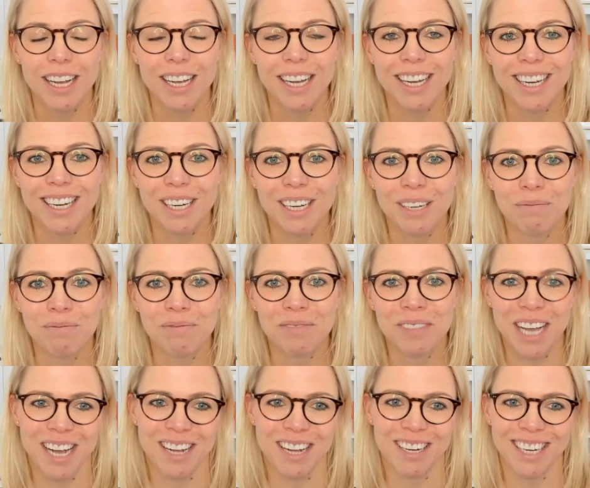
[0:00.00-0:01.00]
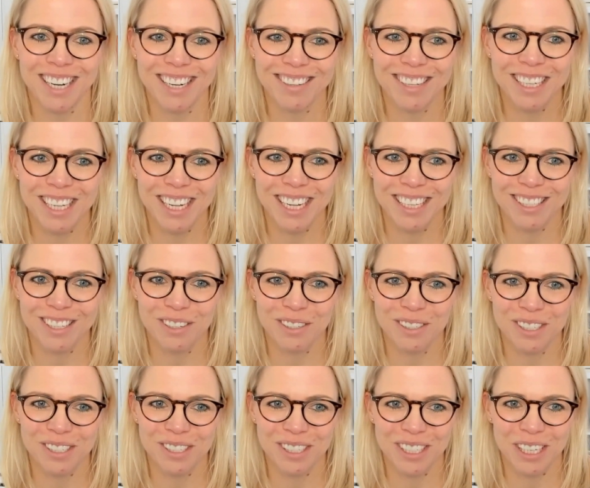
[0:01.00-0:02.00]
And I think that's
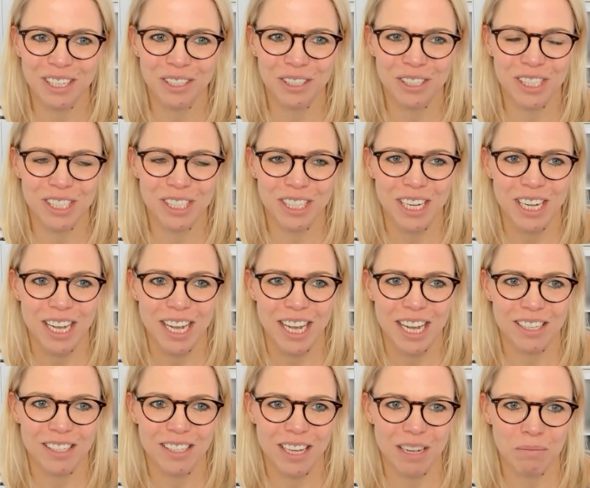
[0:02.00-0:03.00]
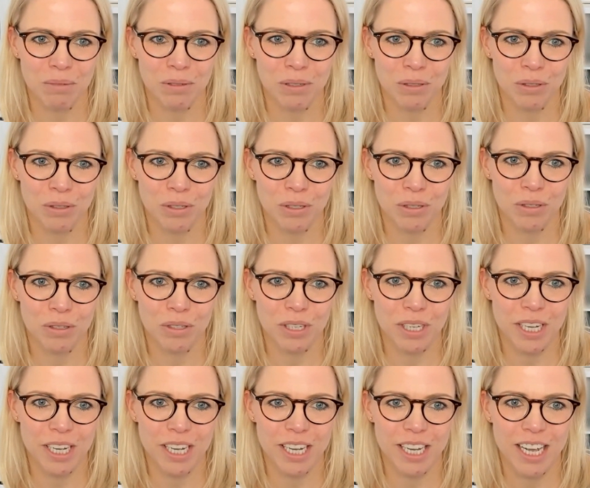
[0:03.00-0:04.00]
also a good example to
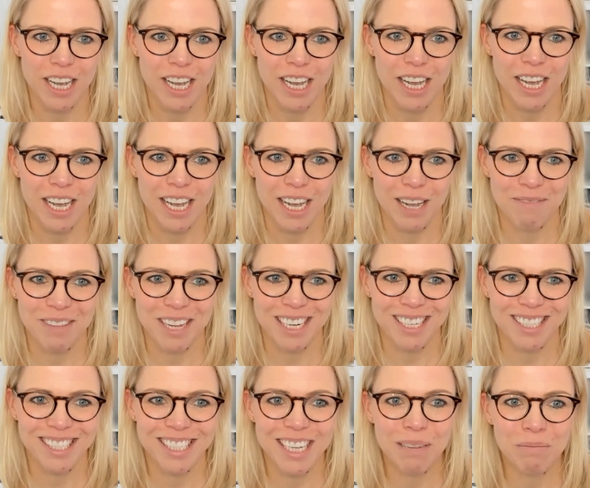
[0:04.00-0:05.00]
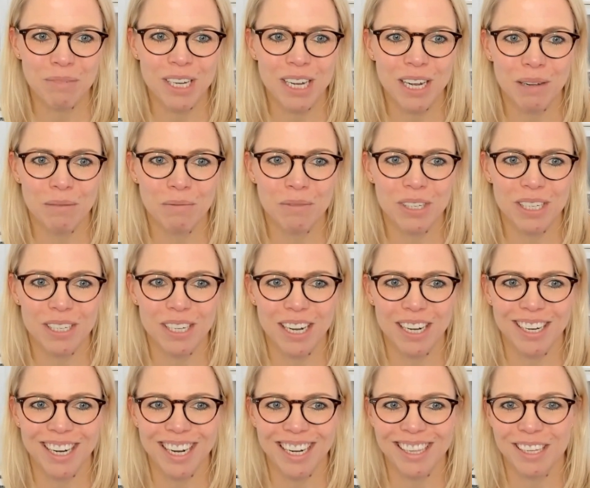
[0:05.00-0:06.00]
see that sometimes
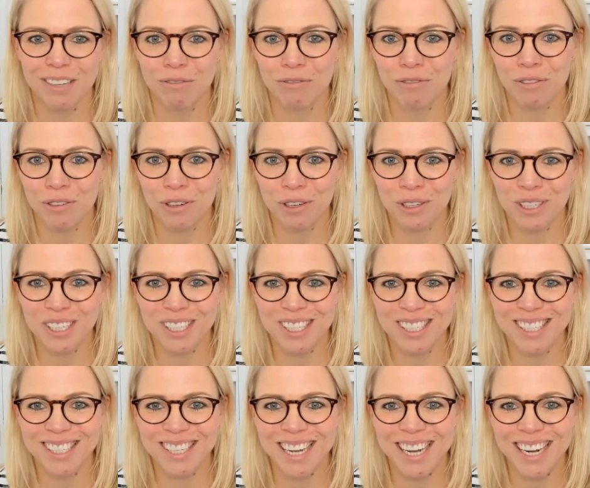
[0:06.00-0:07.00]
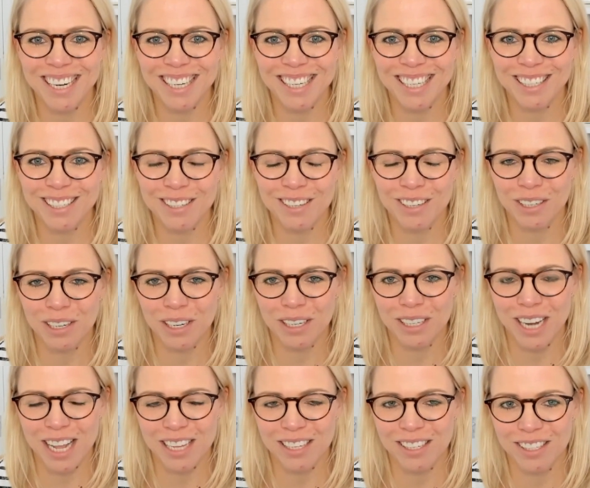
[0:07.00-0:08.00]
at the first sight, it's not
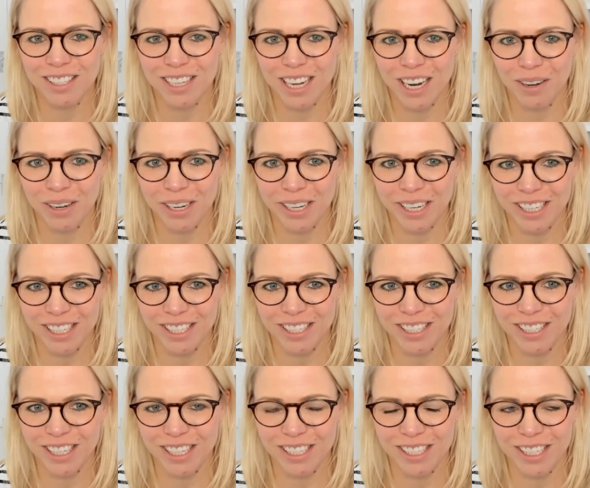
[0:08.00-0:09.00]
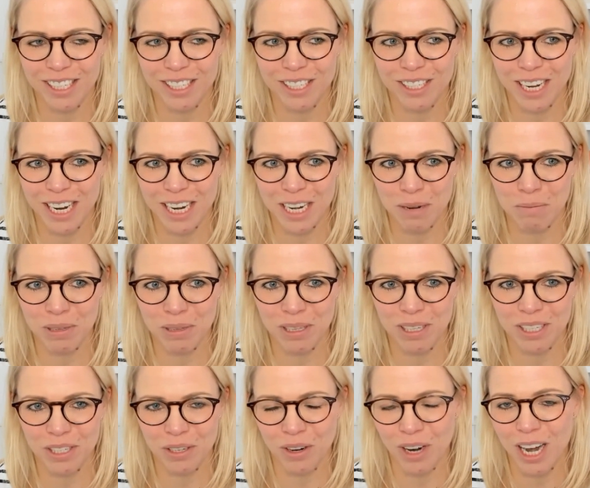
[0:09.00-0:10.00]
necessarily a
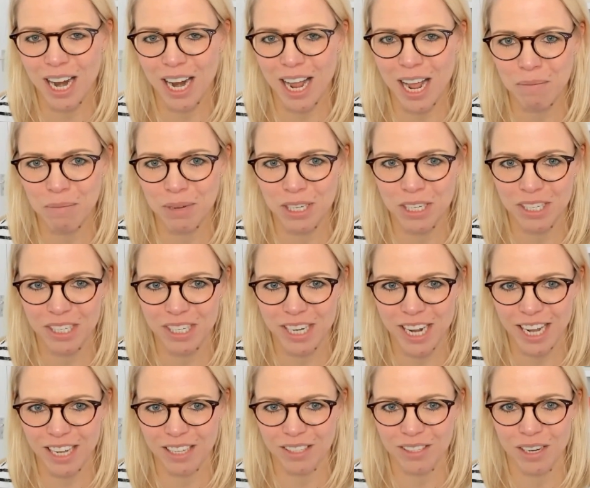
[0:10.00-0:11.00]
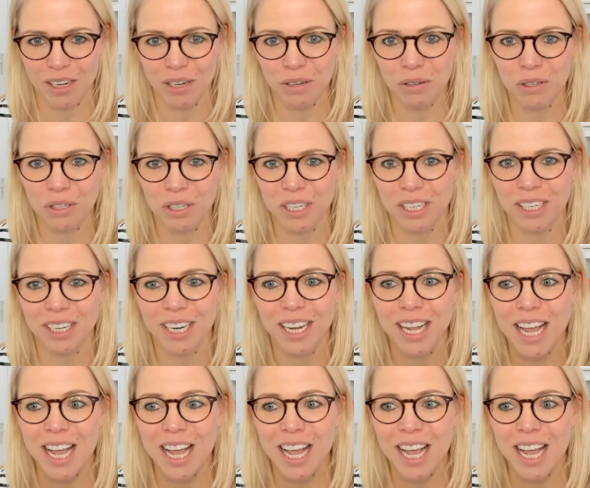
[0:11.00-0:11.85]
sustainability or climate tech solution,